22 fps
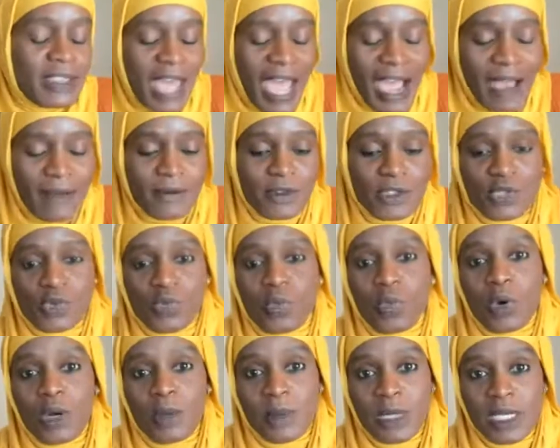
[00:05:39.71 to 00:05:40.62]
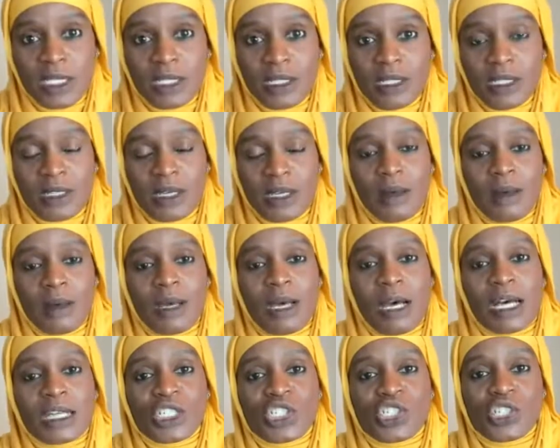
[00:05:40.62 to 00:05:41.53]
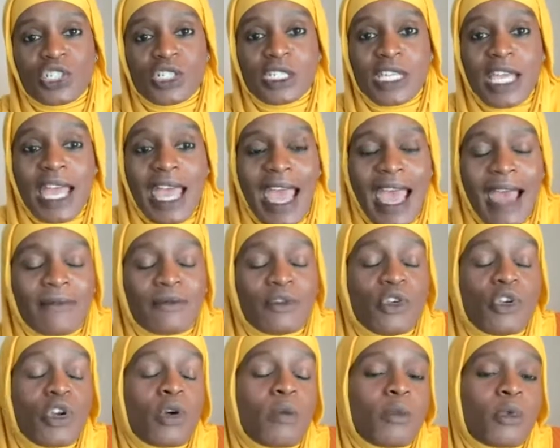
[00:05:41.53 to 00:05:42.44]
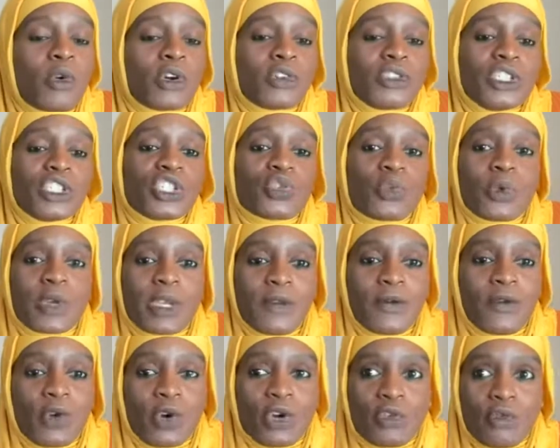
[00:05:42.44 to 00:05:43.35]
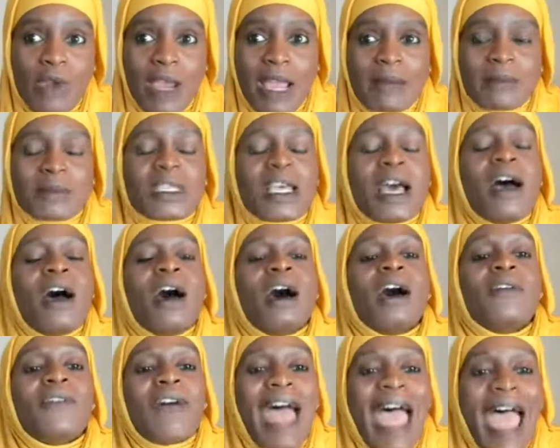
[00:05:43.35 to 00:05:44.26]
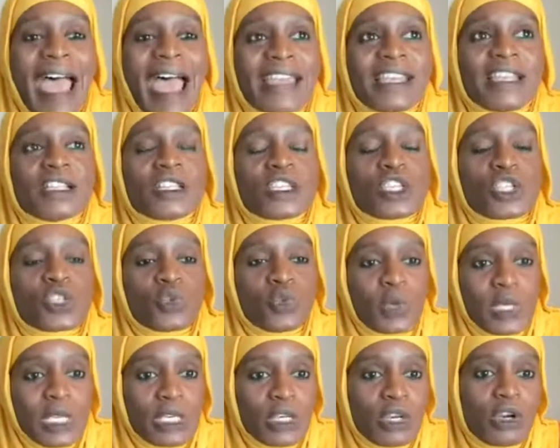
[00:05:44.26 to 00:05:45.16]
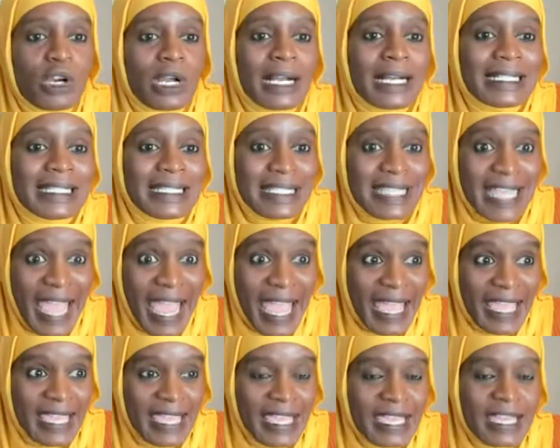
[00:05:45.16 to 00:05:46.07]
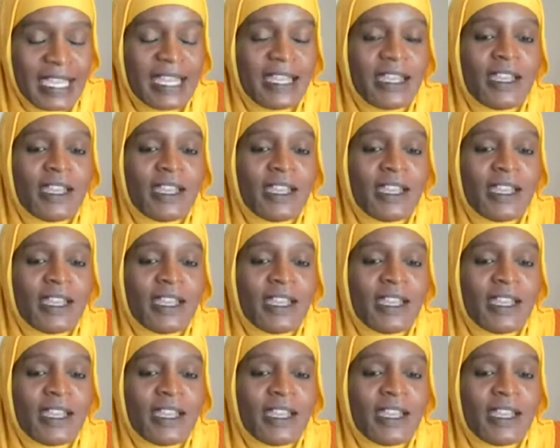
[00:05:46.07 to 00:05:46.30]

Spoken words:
average woman should have no more than 24 grams of added sweetener a day,